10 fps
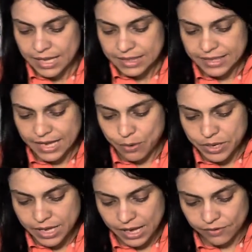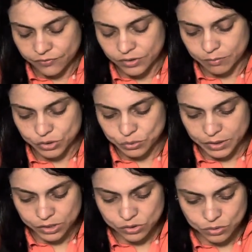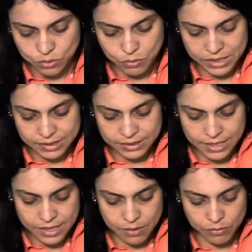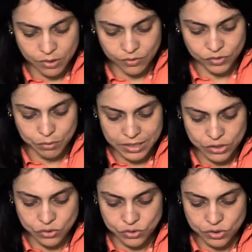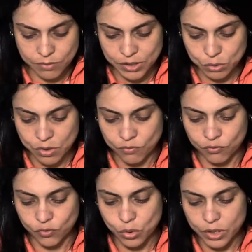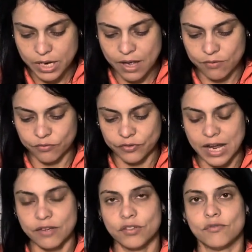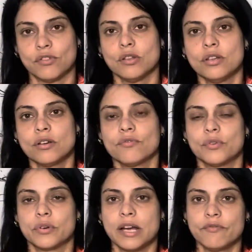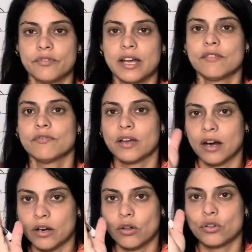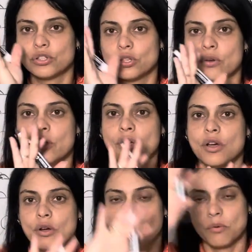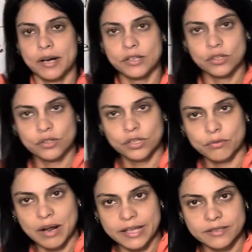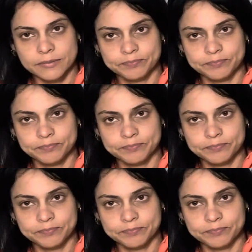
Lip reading: Then we have number 22. What is the name of the relationship between 4 and 5? If you look, 4 and 5 are also, one is on the right,